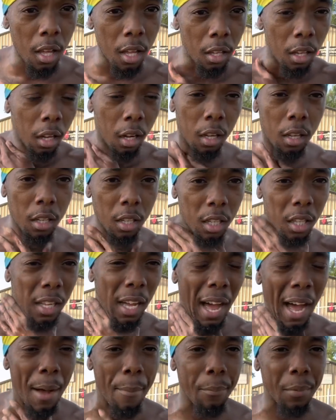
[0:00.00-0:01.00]
Look,
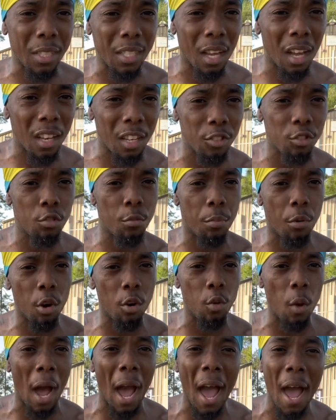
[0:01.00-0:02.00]
I'm telling you,
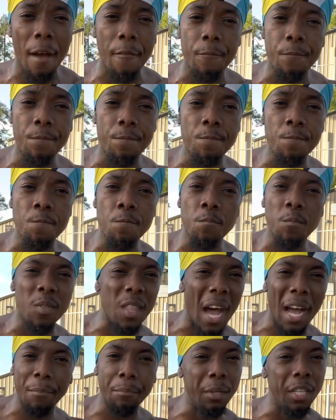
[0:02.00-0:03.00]
bro, I have
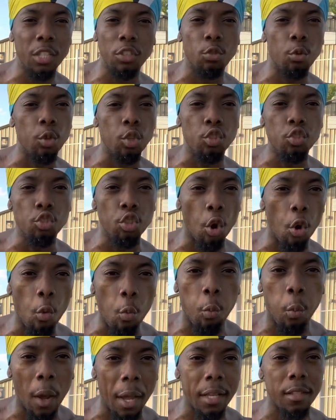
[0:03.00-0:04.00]
not been doing no
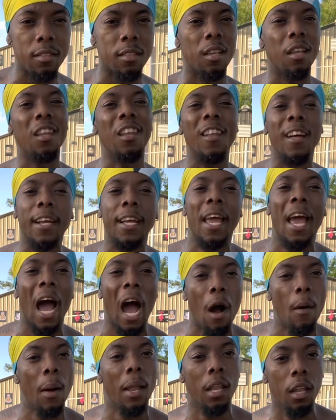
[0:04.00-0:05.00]
weights. Look at
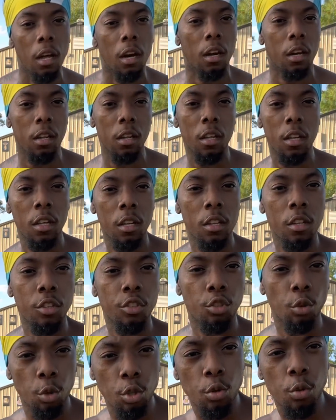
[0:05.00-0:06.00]
how I look.
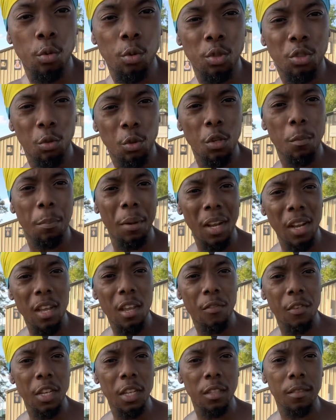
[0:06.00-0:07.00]
Do you
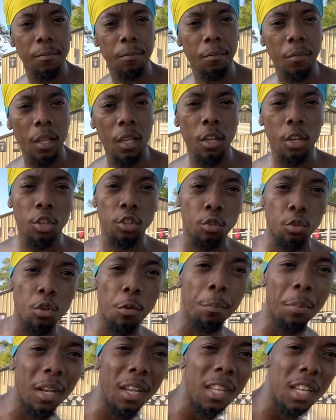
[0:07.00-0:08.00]
believe in it? Do
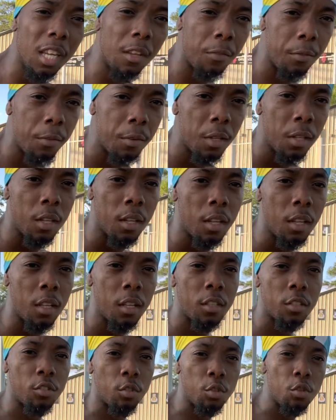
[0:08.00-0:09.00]
you believe
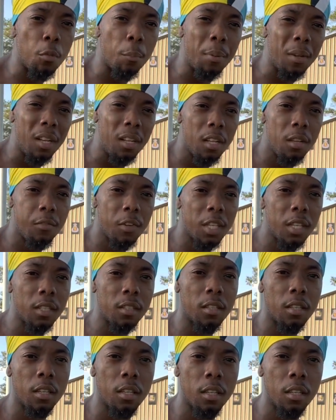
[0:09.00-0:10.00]
in
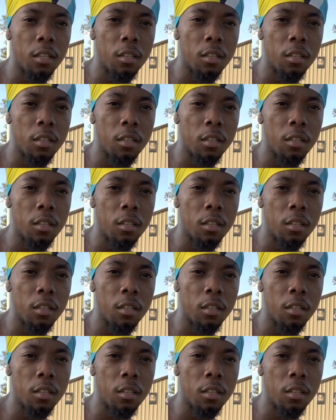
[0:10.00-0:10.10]
it?